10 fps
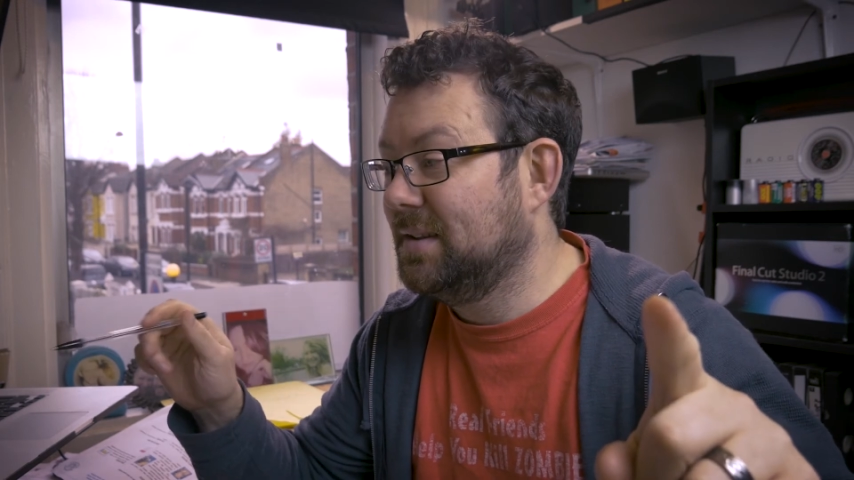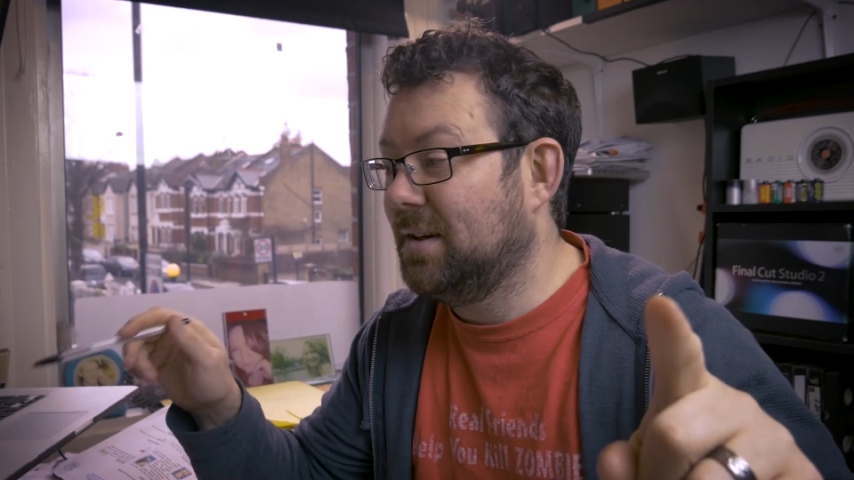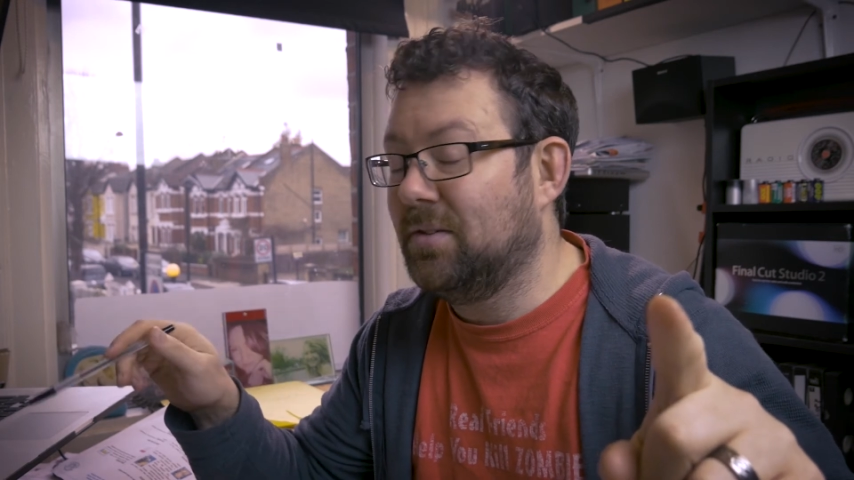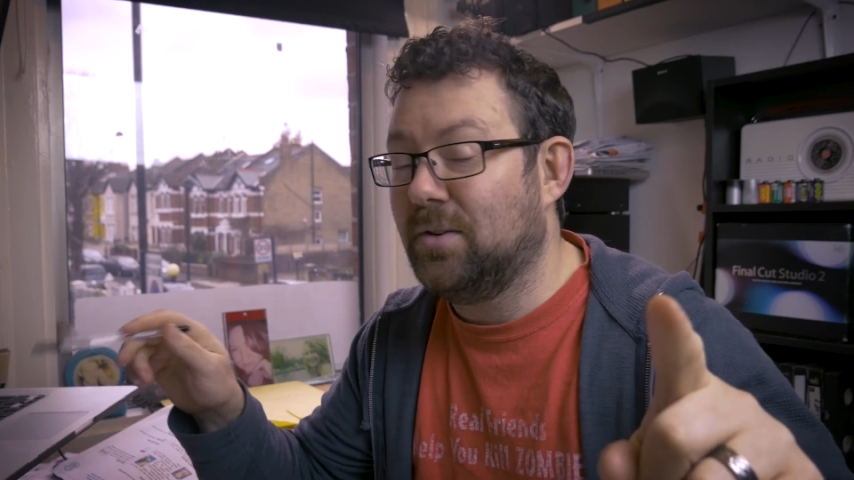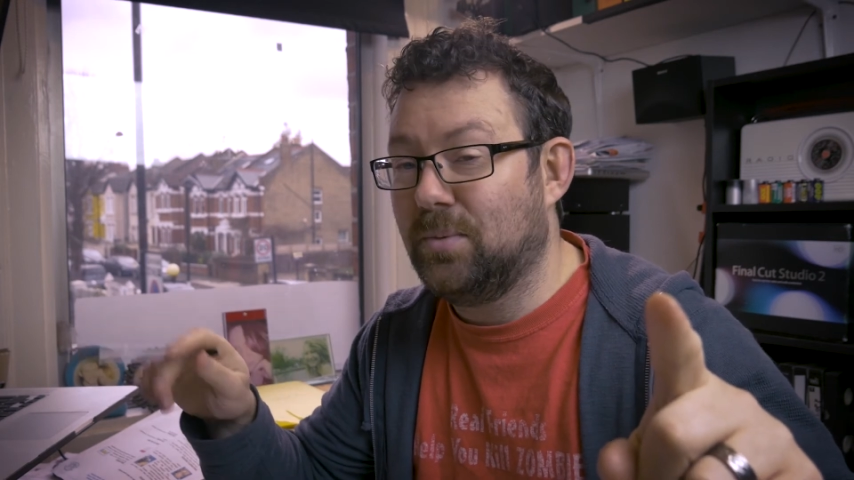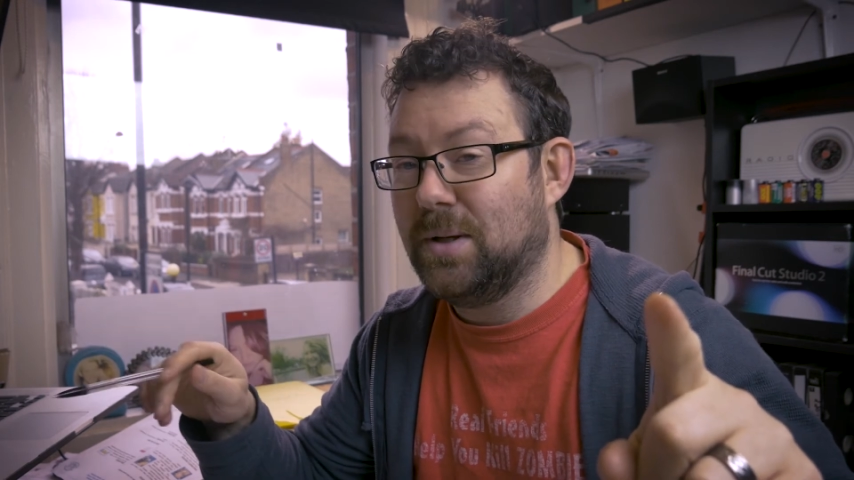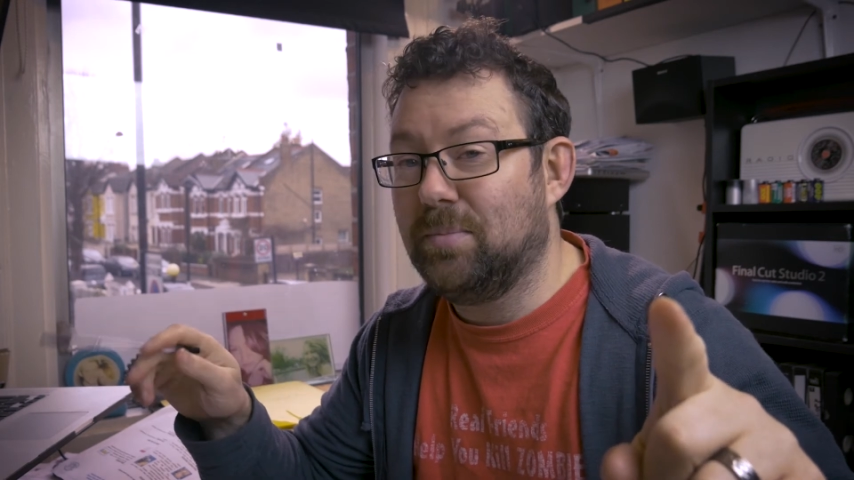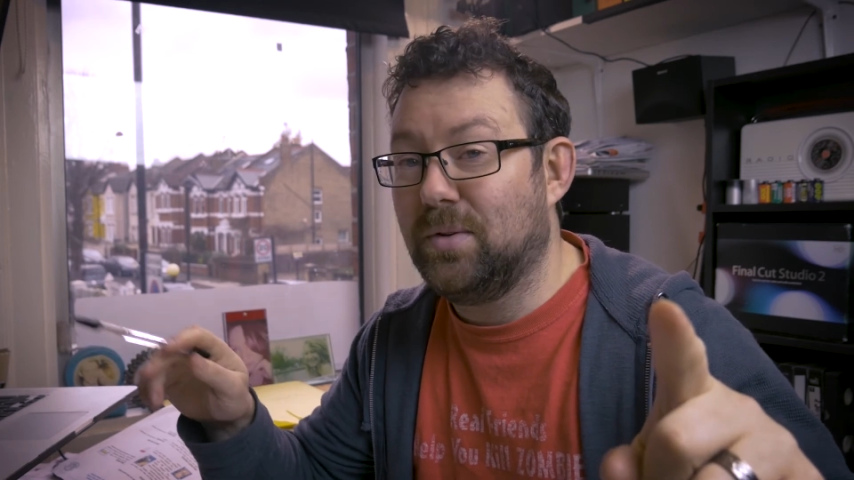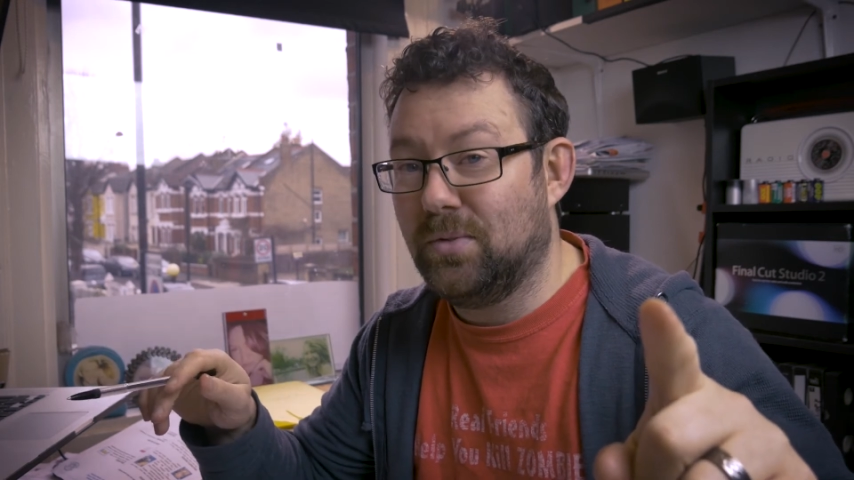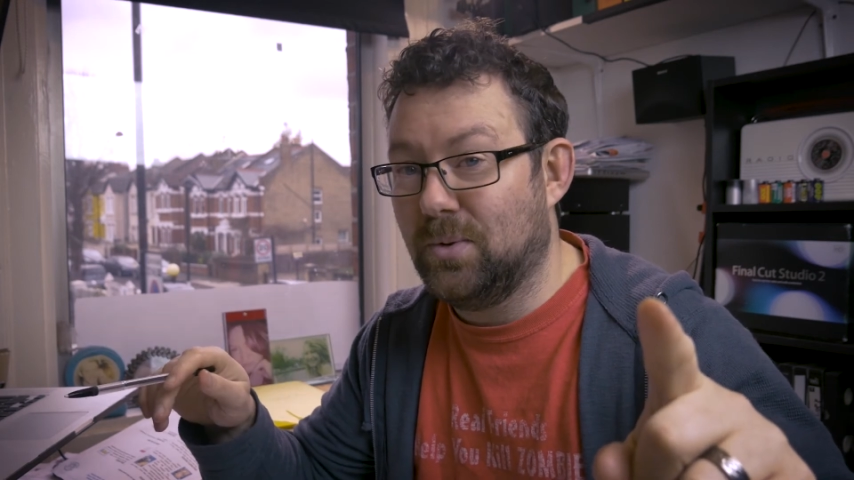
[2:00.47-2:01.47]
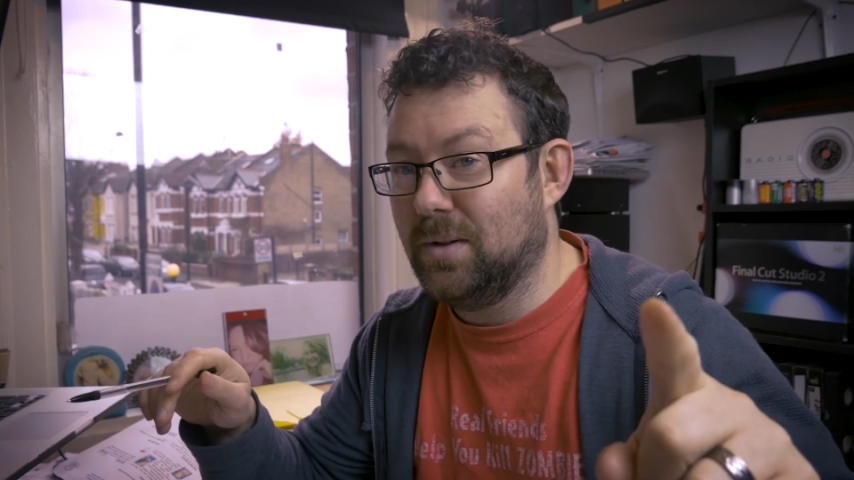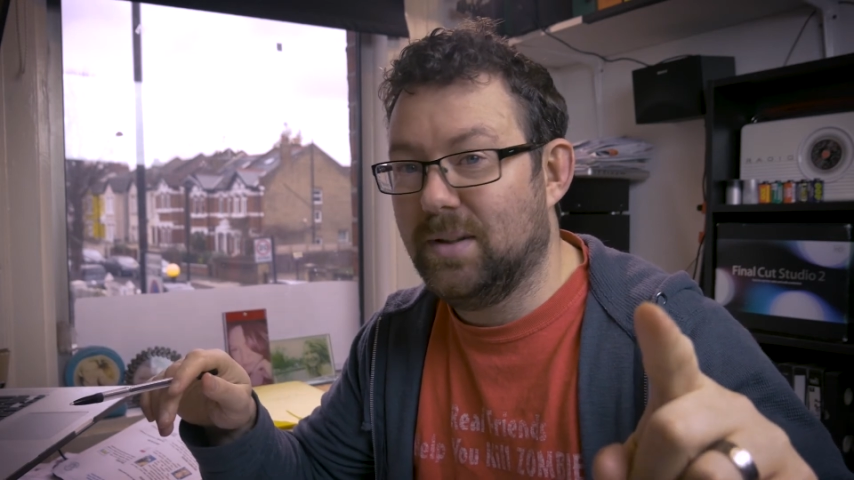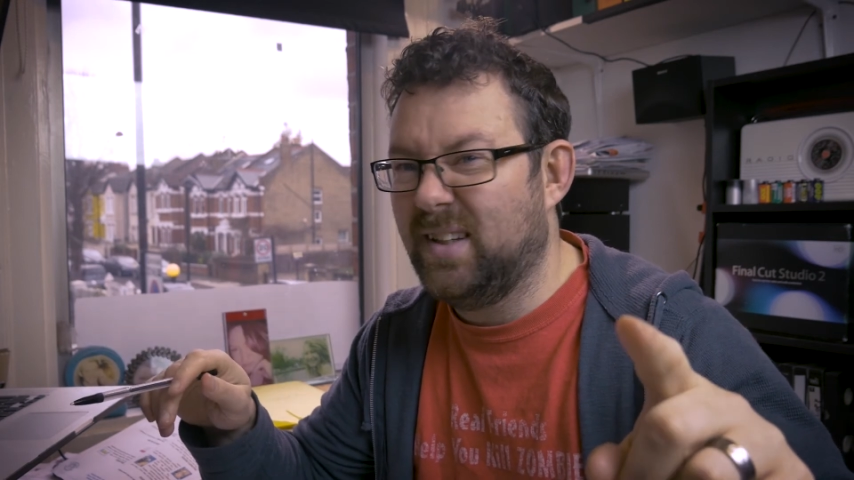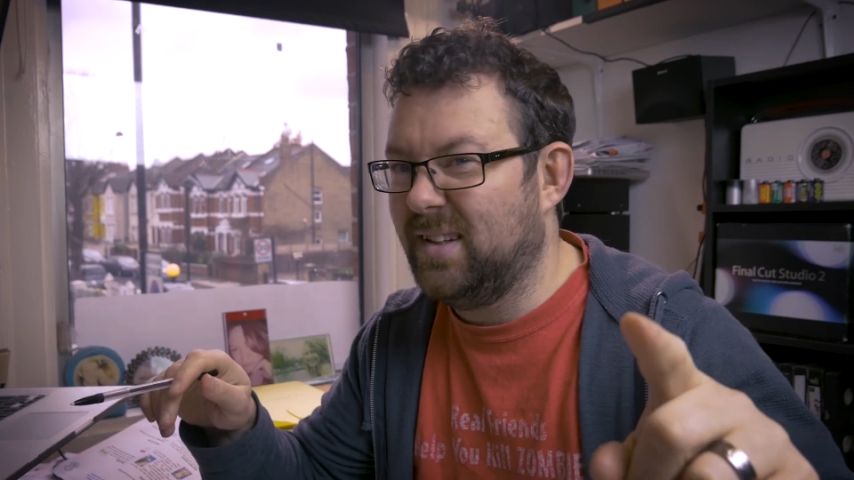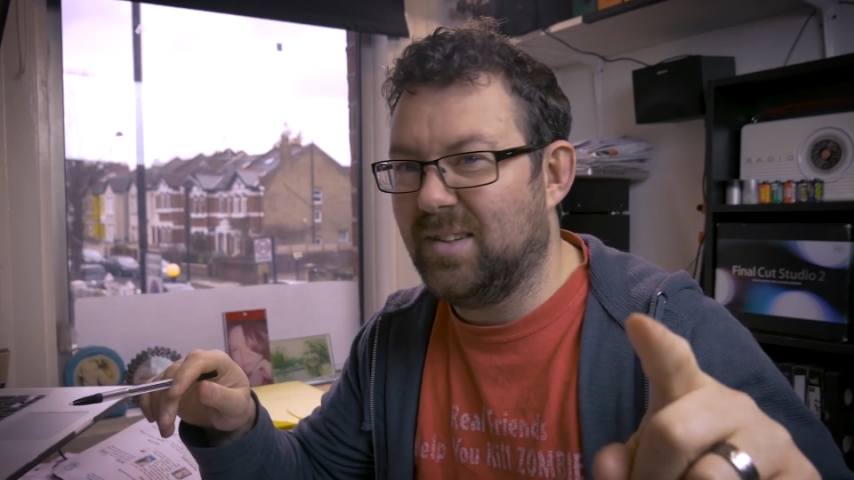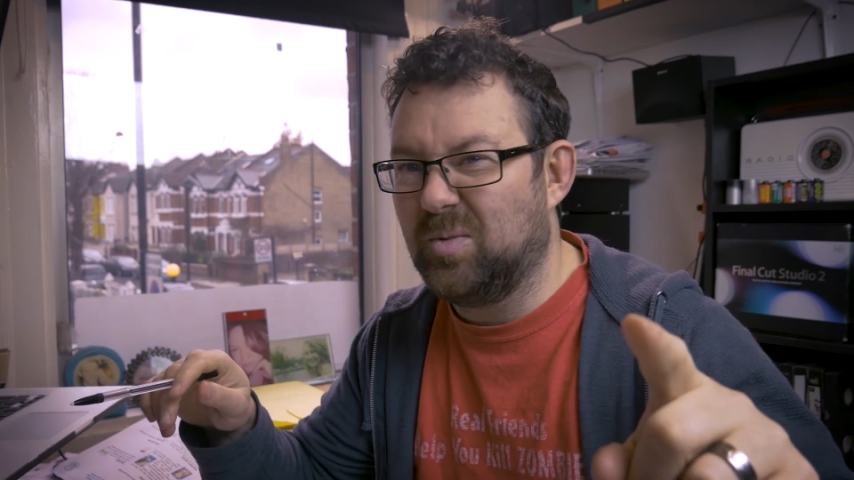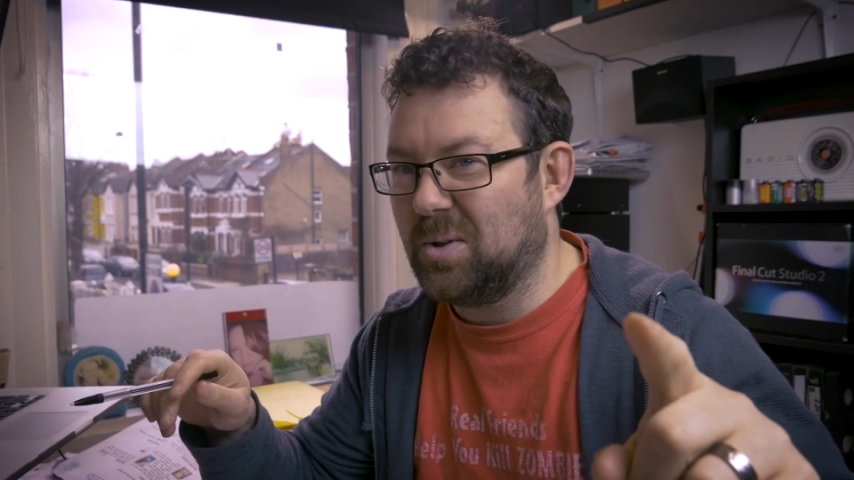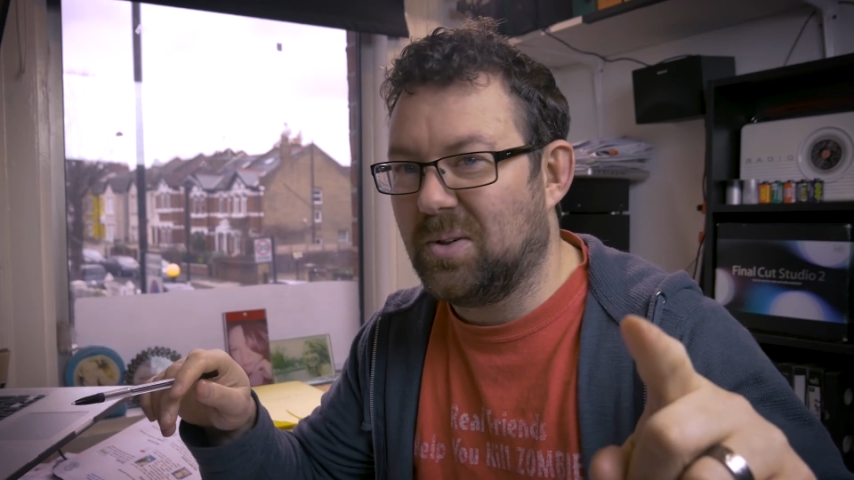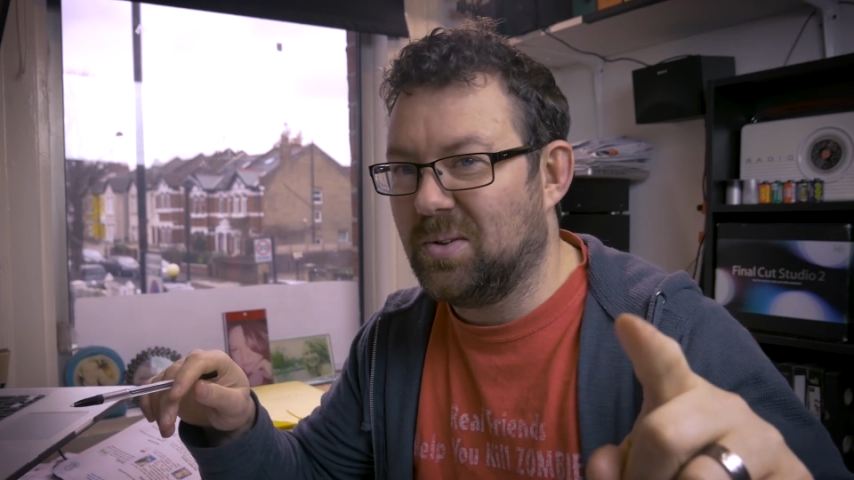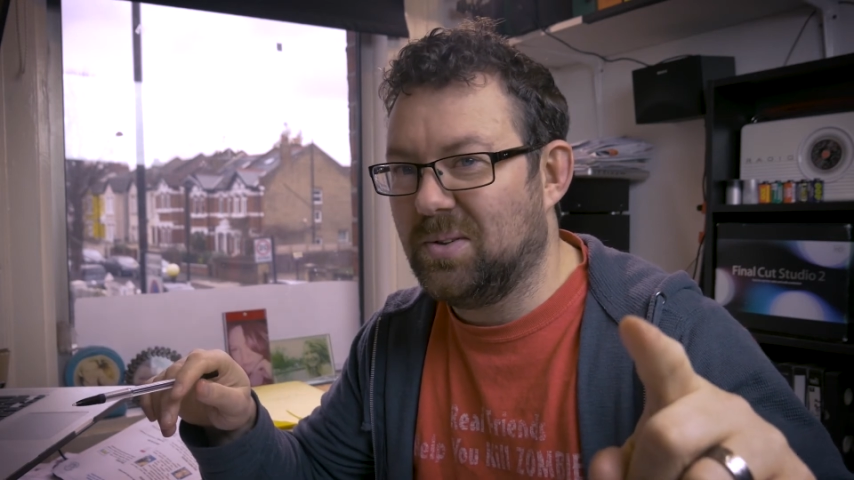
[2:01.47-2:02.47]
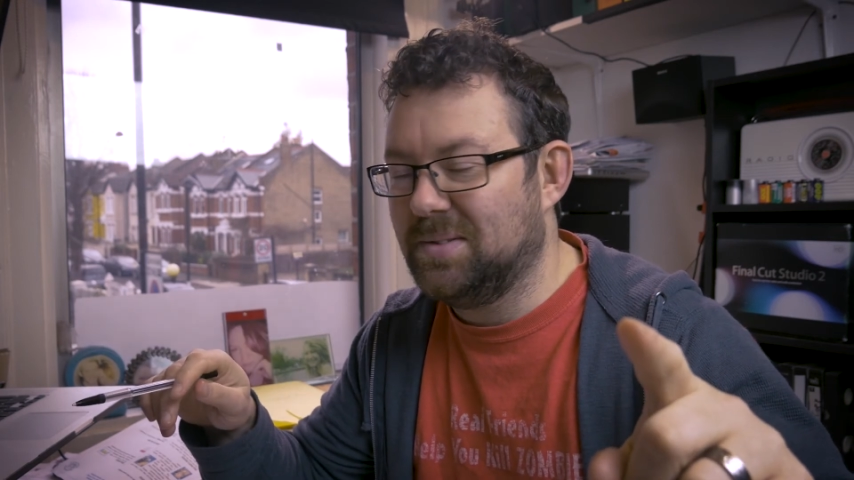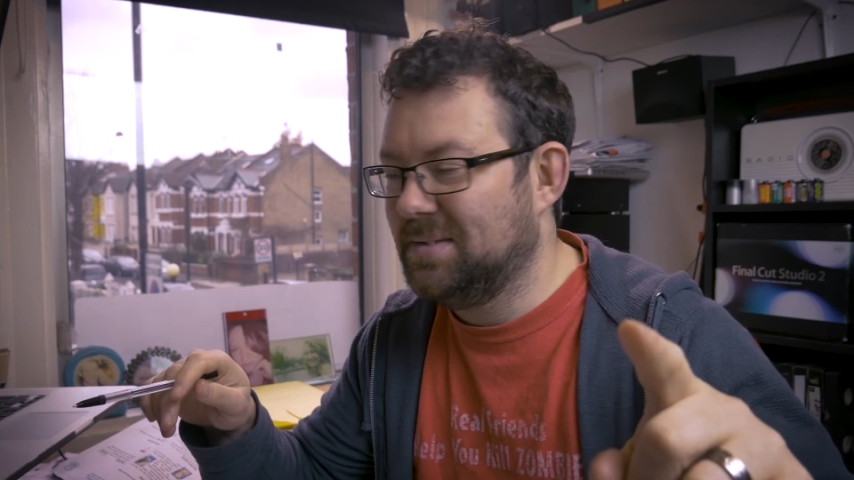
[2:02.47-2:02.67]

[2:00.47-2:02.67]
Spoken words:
On the one before, it didn't work at all.